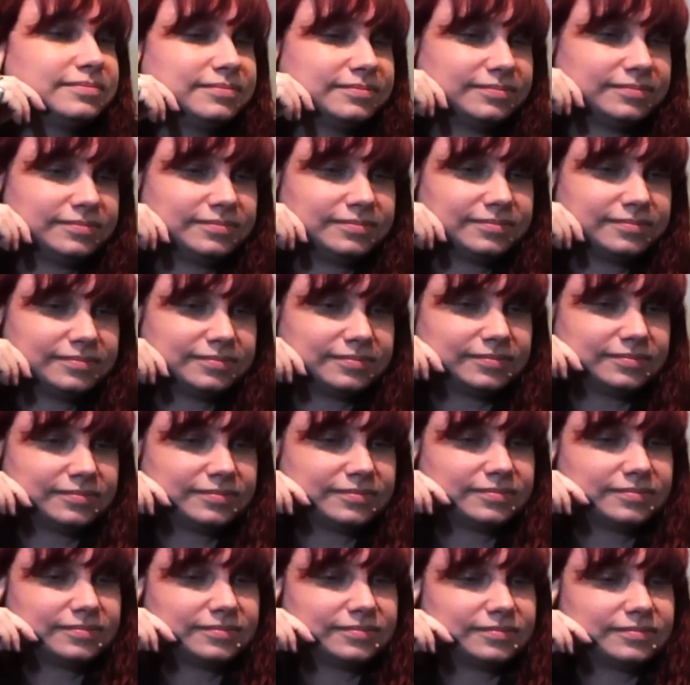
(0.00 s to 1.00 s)

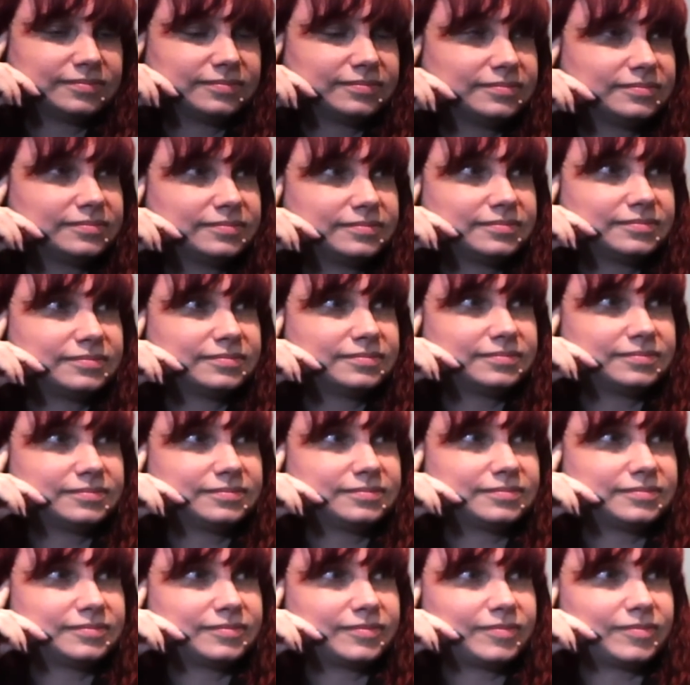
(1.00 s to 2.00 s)

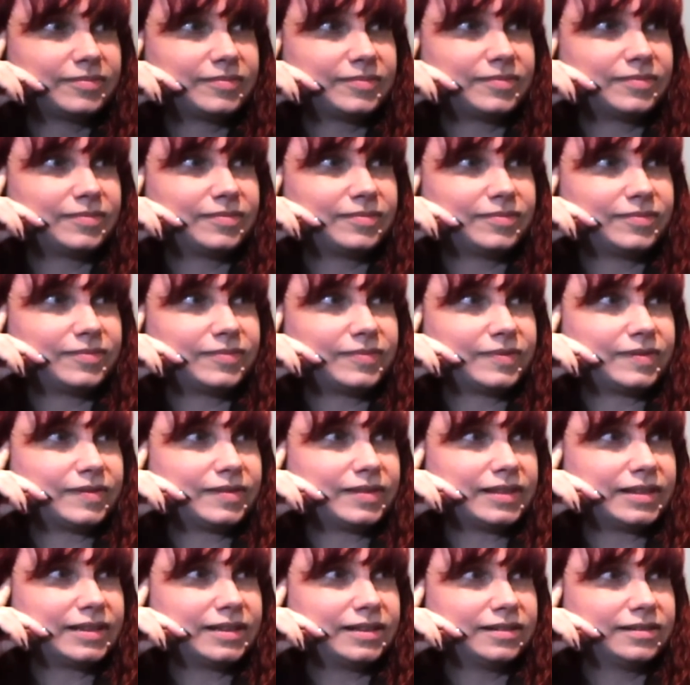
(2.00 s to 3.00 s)

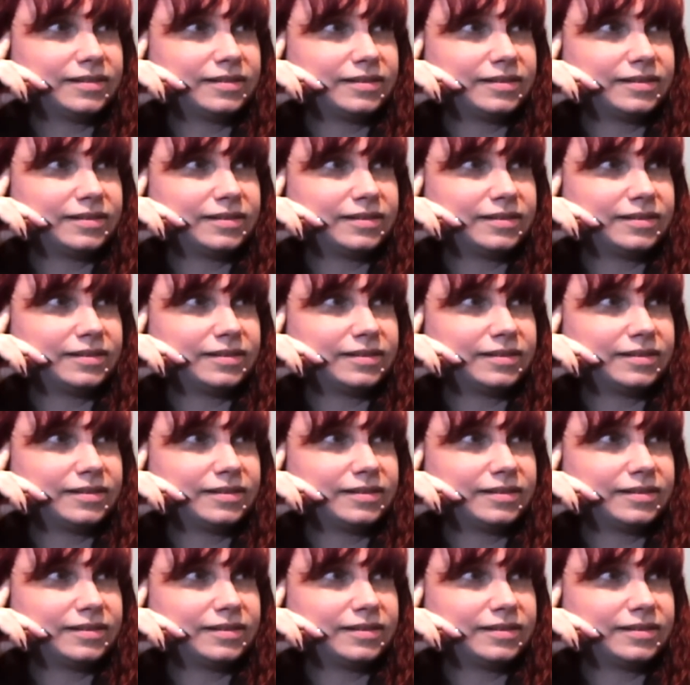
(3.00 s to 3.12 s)
(silent)